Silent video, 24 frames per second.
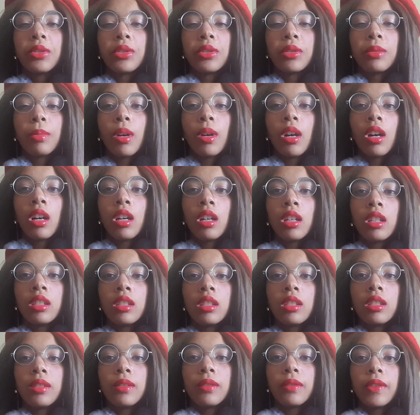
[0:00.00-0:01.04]

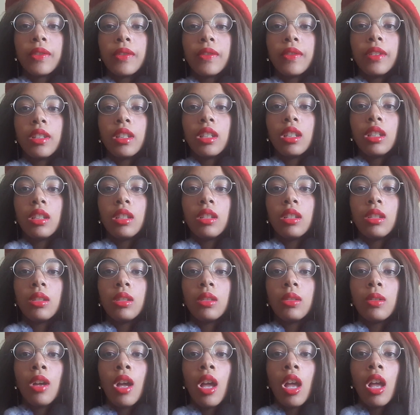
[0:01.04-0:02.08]
response
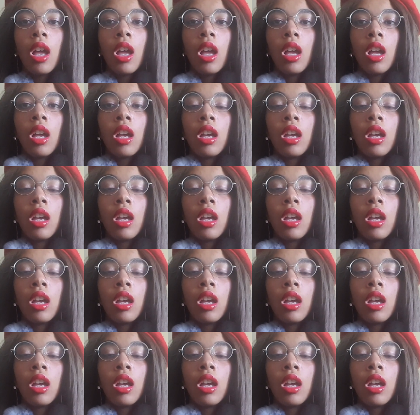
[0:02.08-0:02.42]
video,